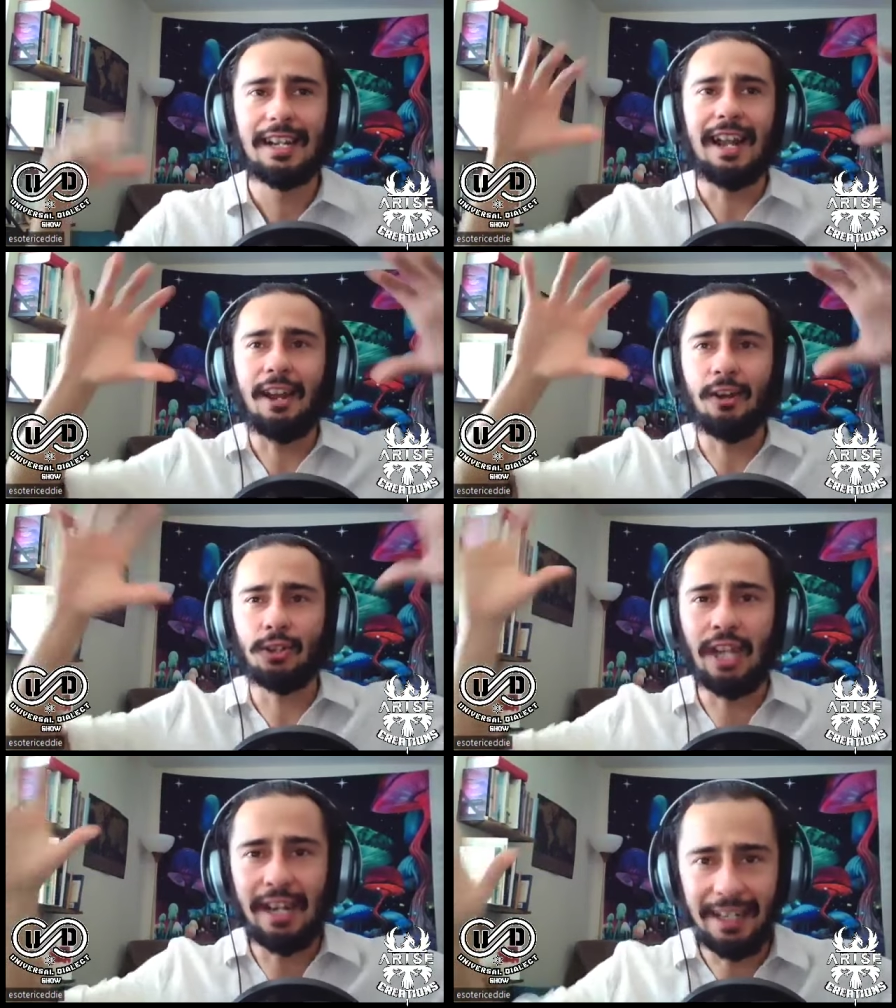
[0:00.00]

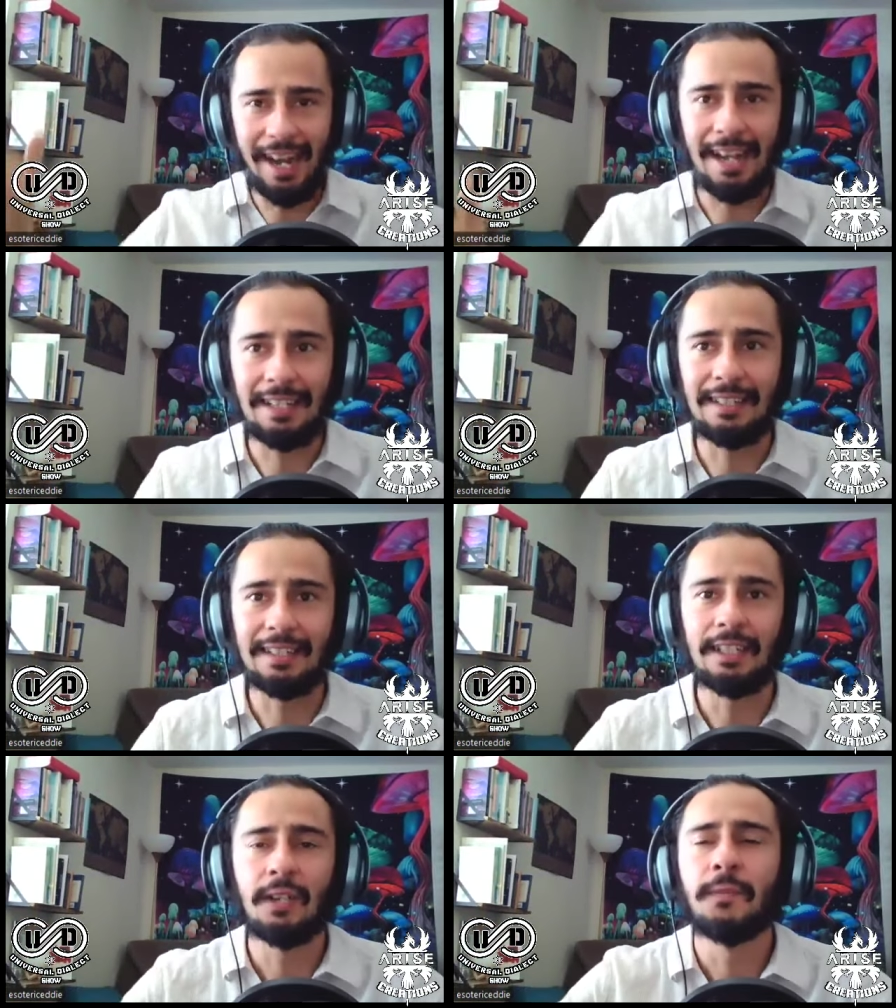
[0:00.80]
energetic
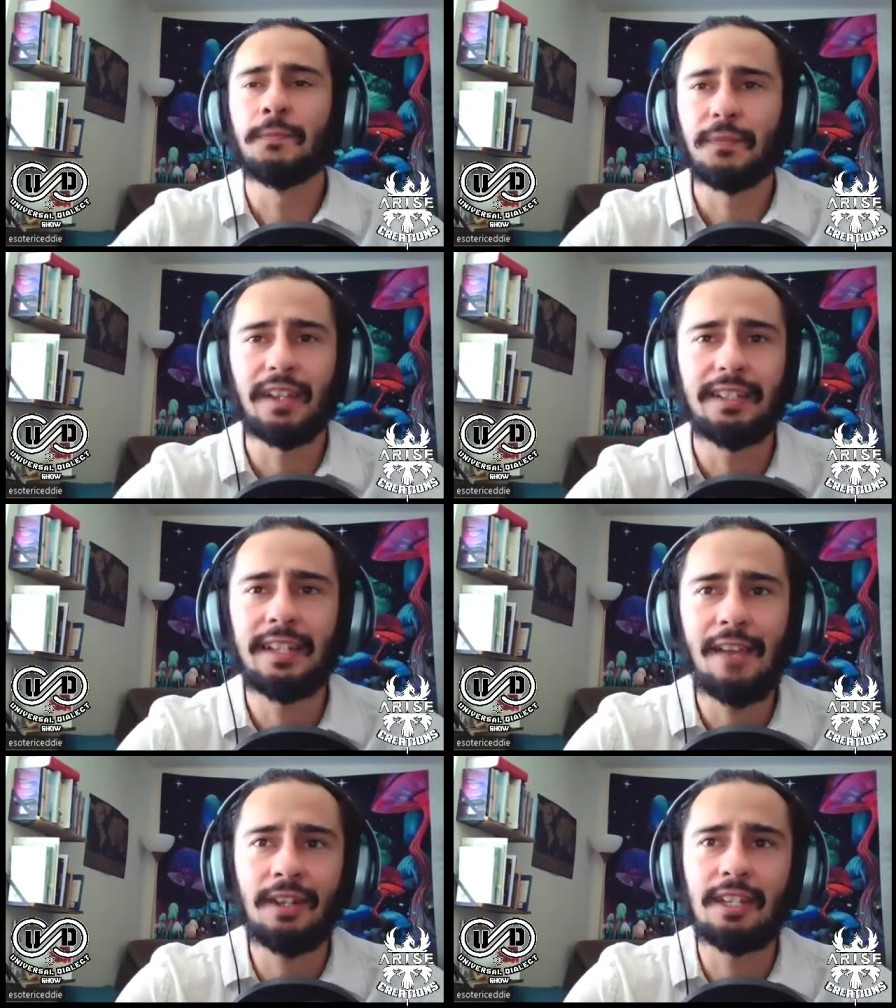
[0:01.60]
entity. It
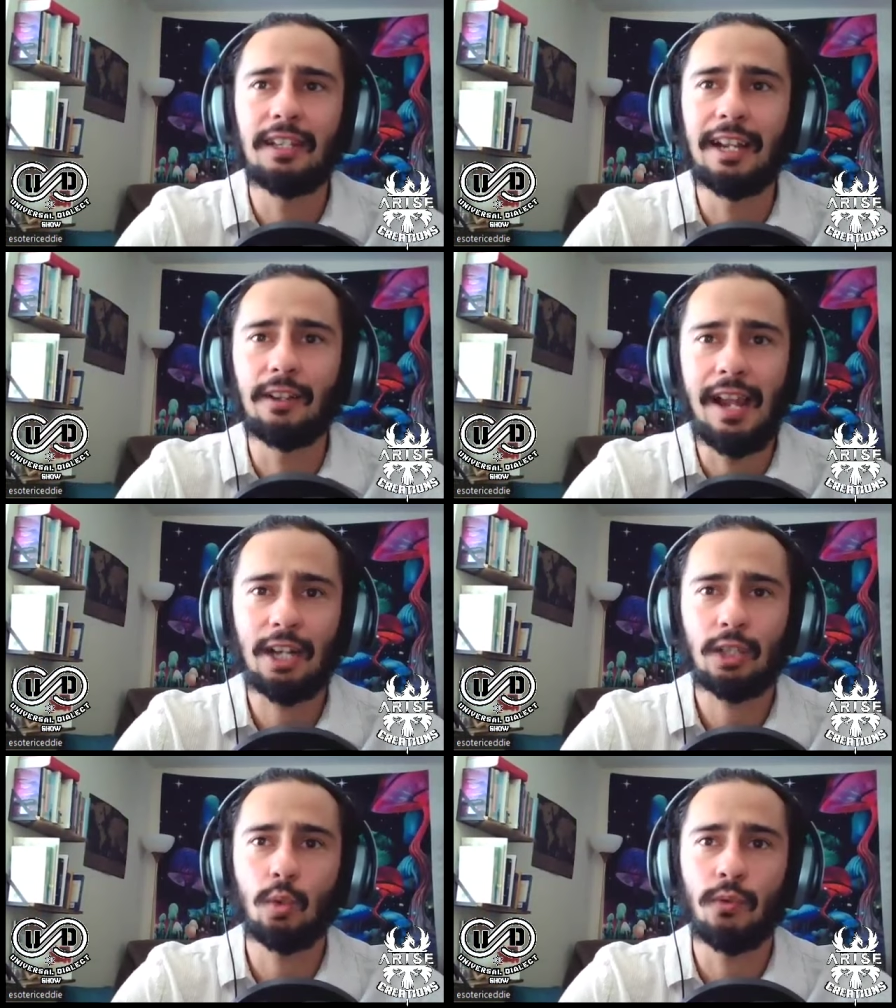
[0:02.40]
didn't have any like
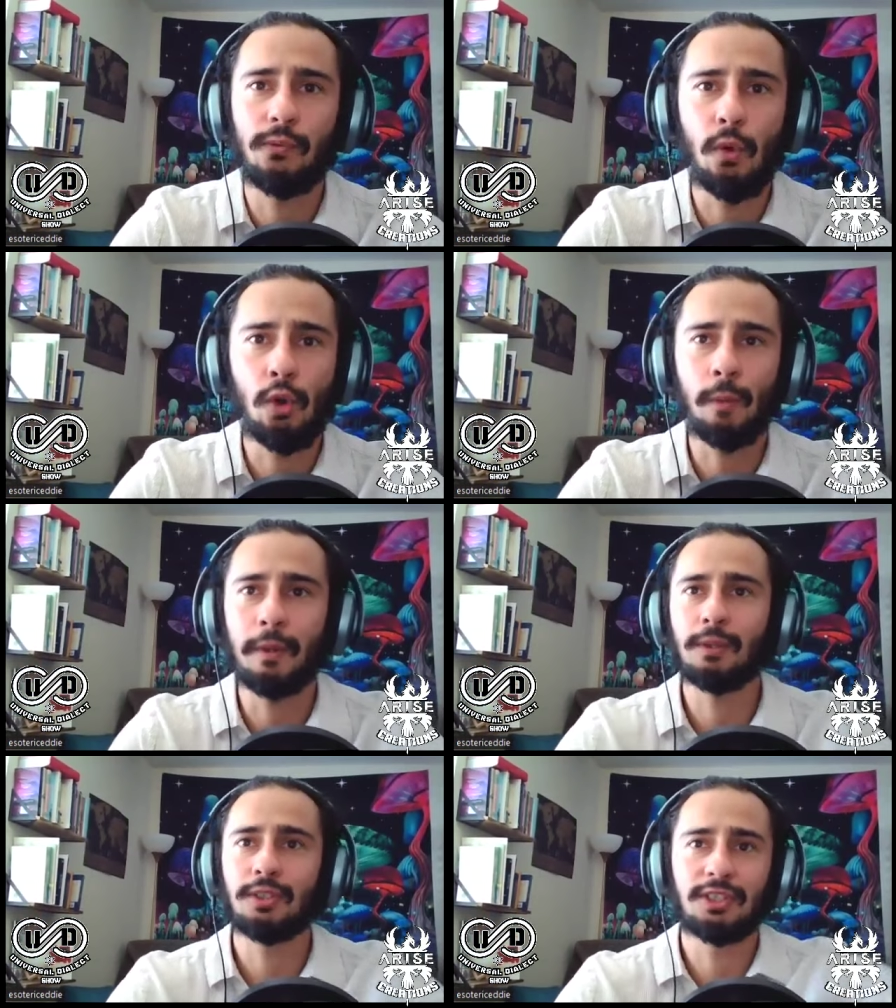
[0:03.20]
actual form,
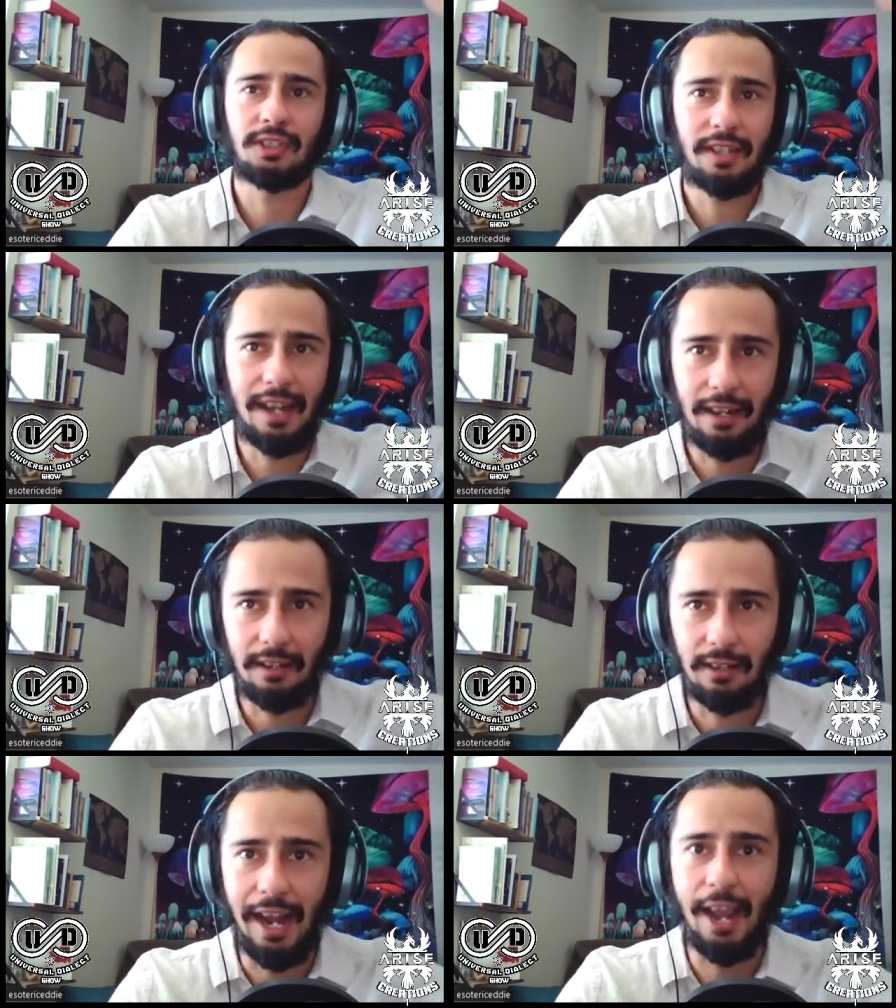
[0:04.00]
it was just
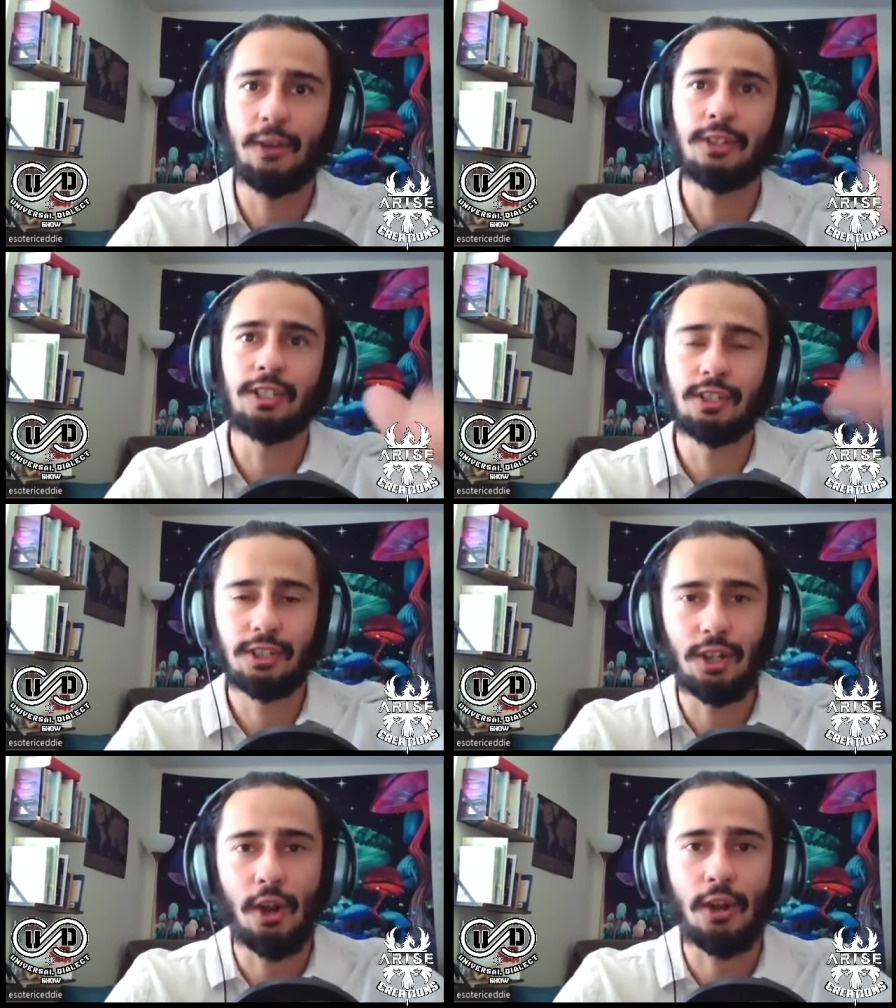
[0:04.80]
energy,
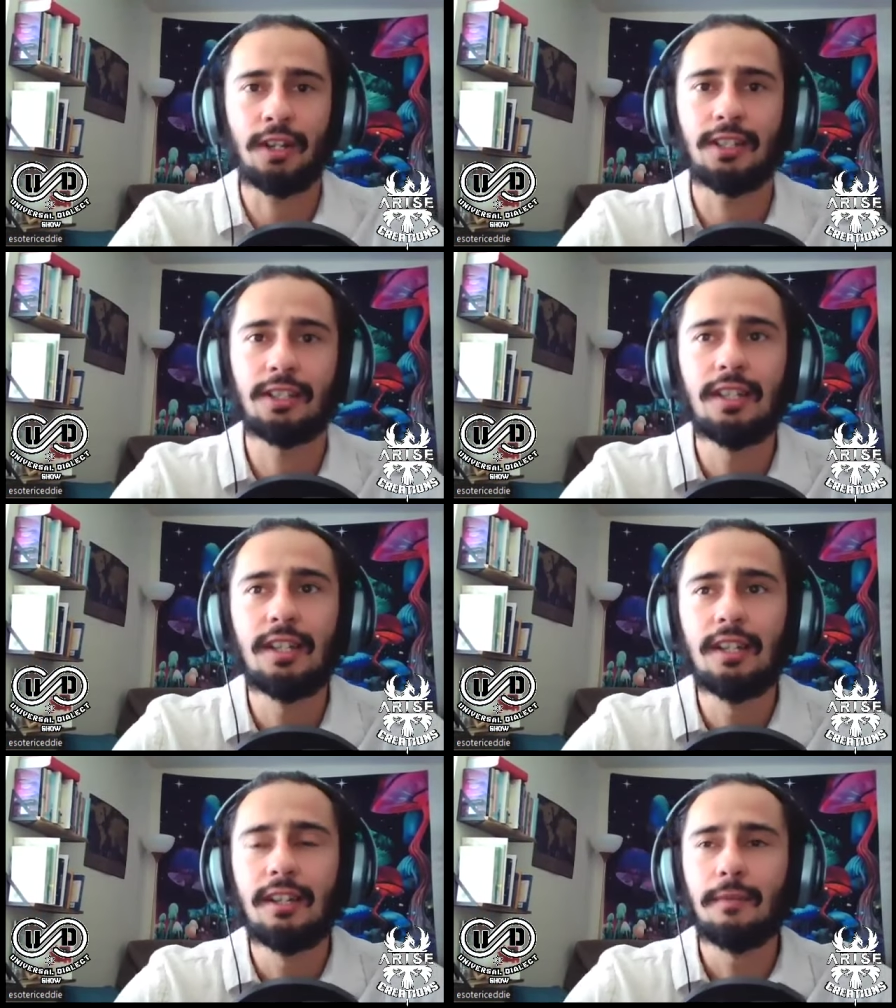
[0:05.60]
just darkness.
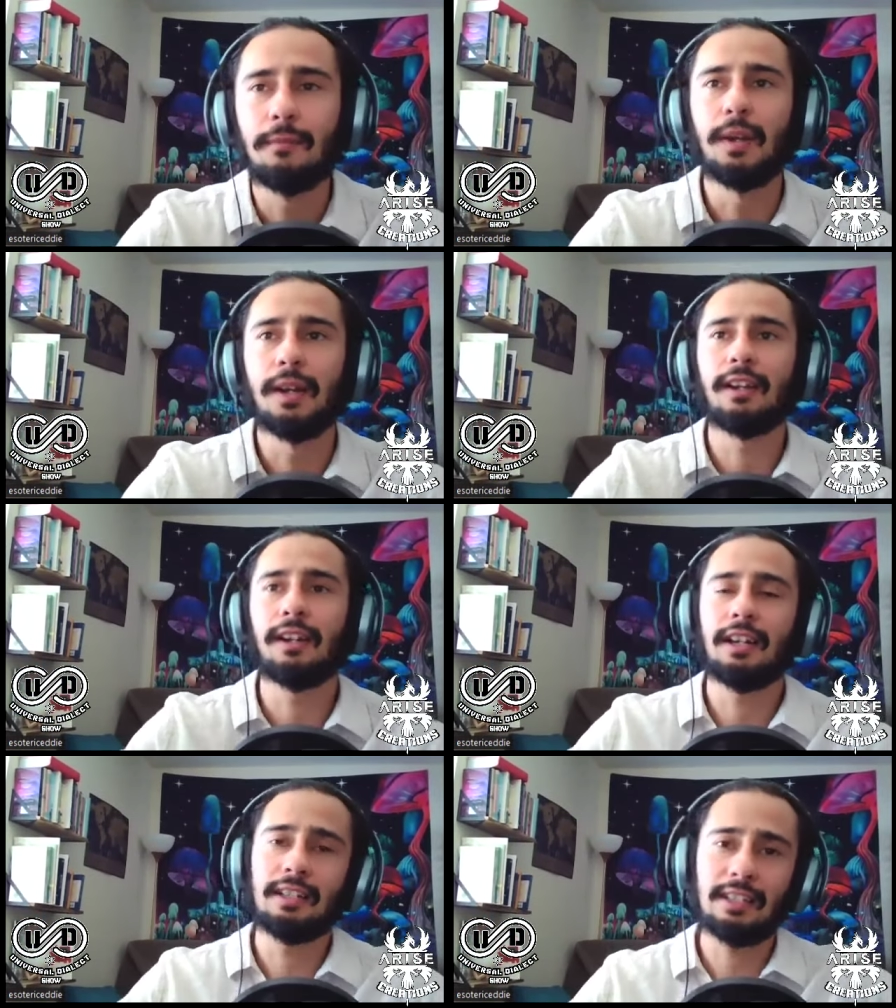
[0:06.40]
But
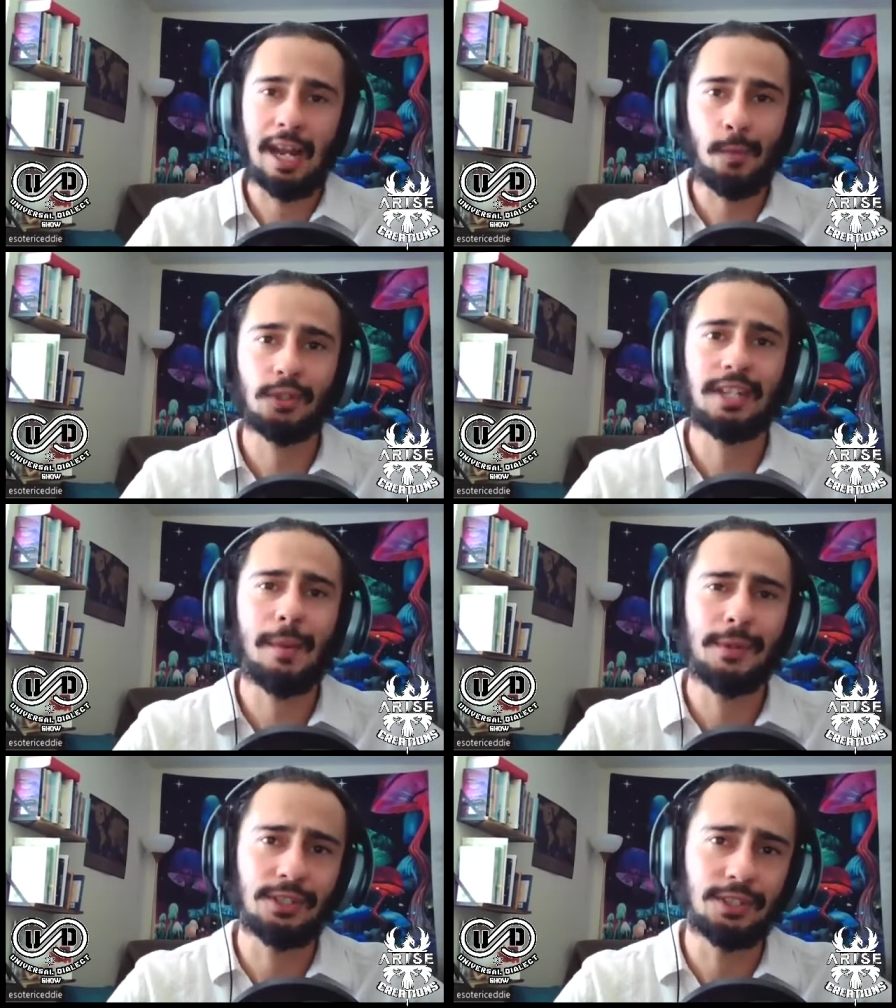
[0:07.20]
uh, in the Emerald
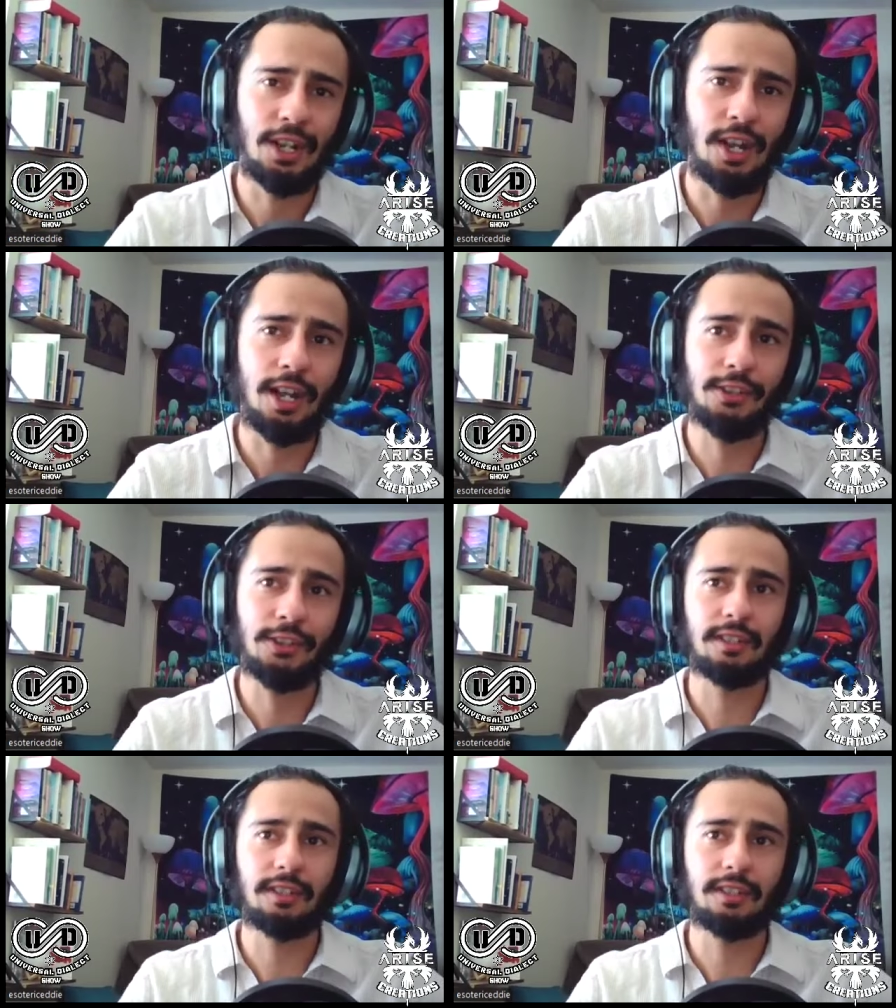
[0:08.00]
Tablets of Thoth,